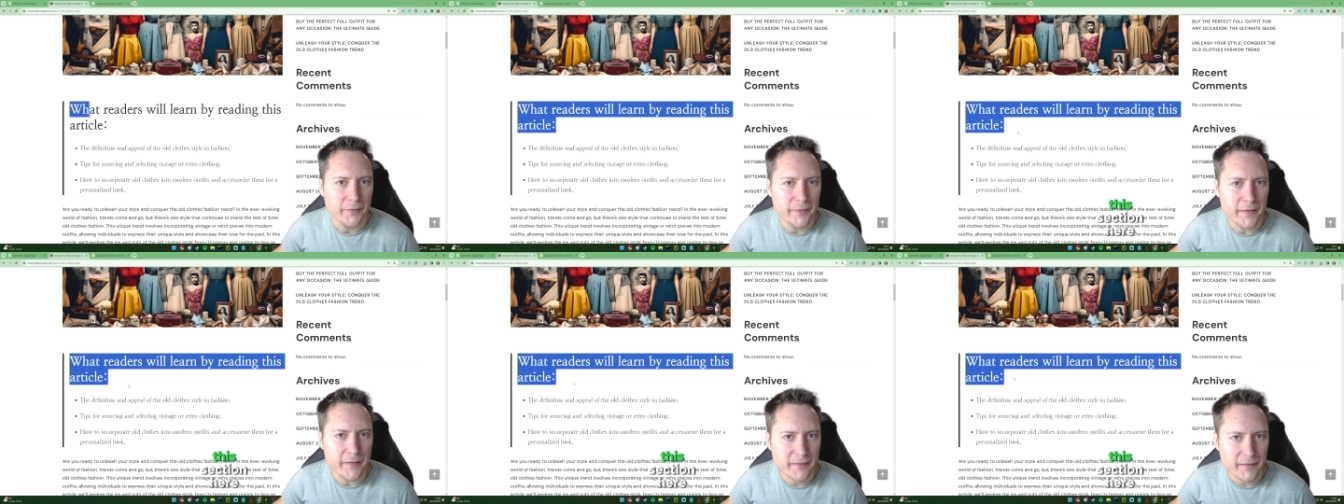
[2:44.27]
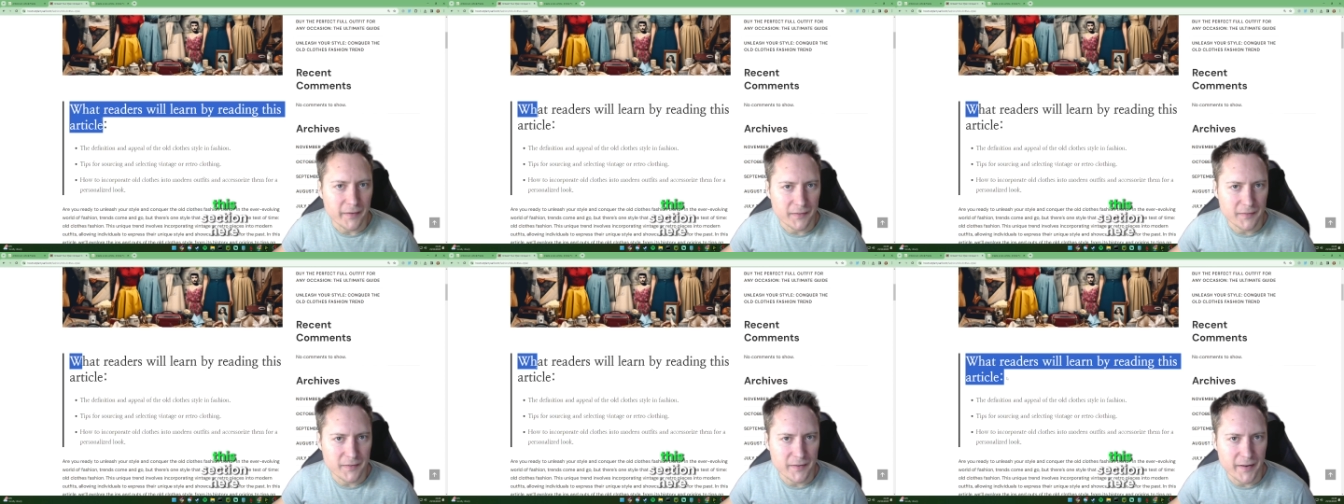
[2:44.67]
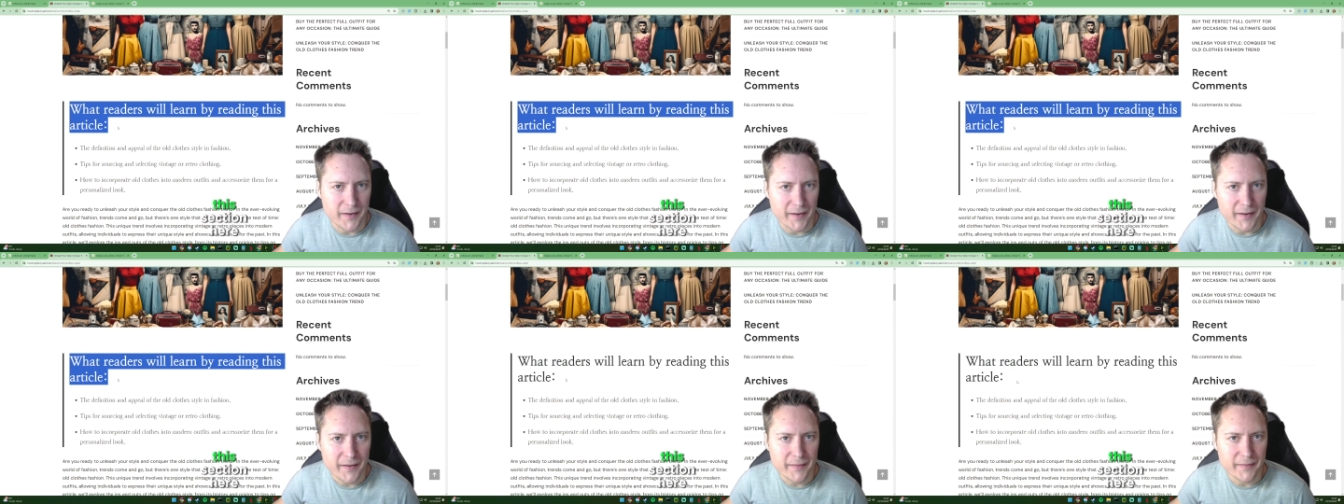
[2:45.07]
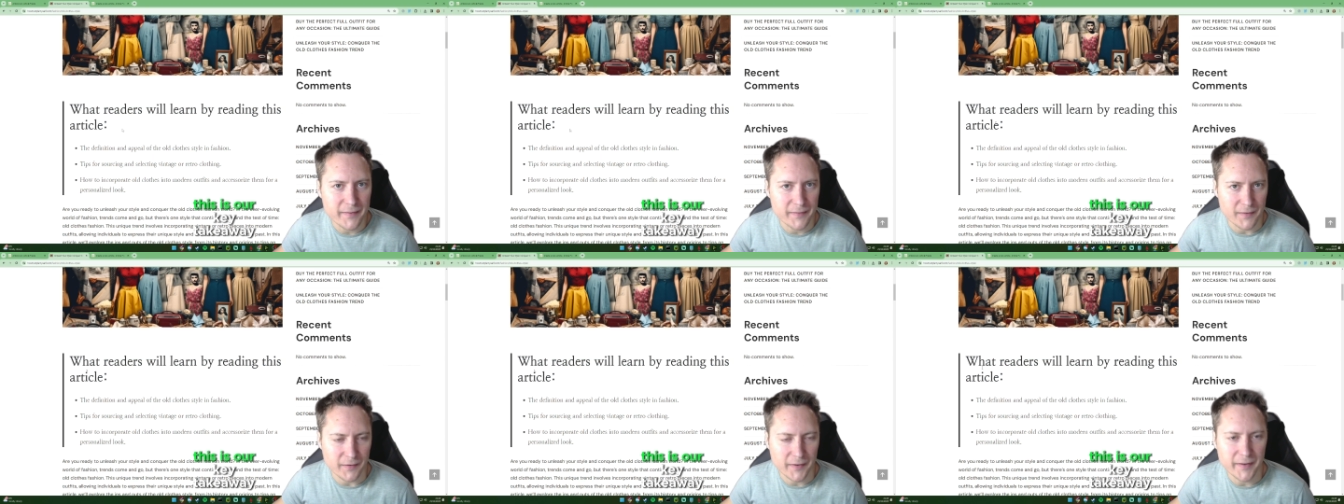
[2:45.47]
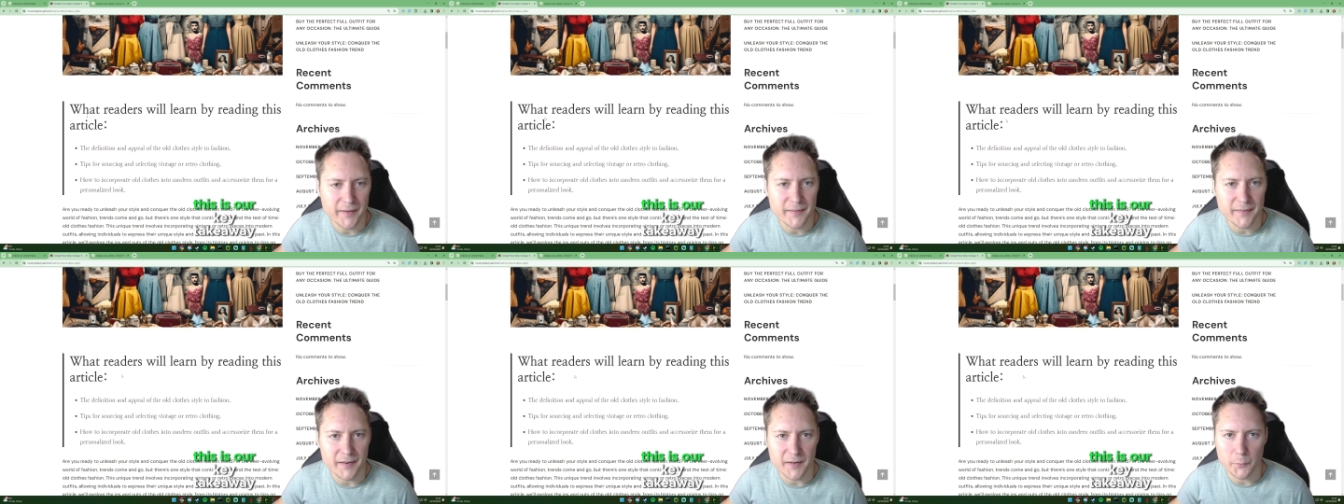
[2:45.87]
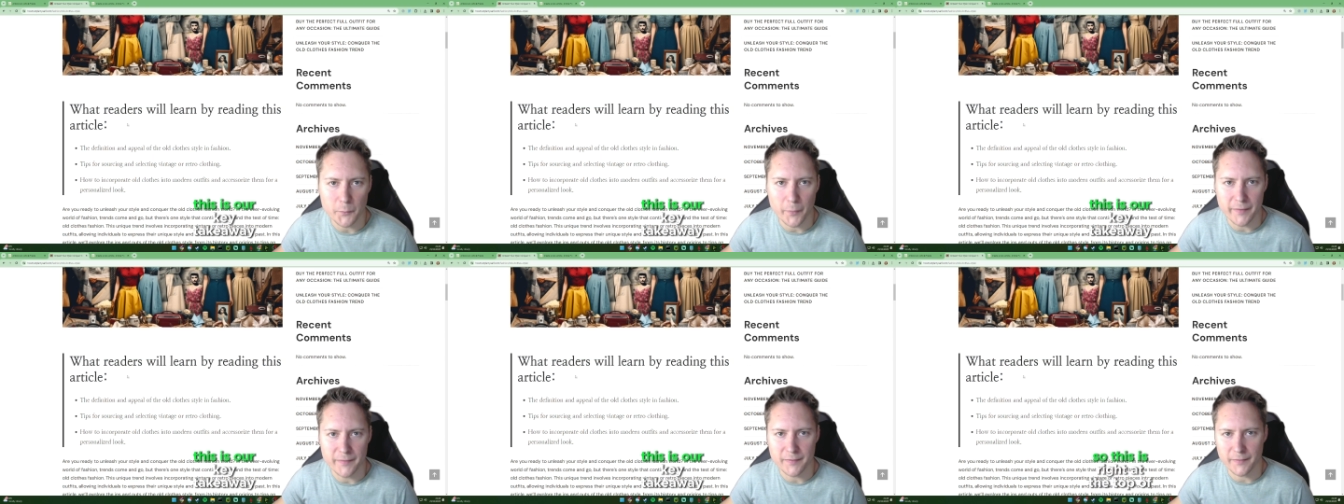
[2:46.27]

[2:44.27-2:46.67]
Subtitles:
This section here, this is our key takeaways.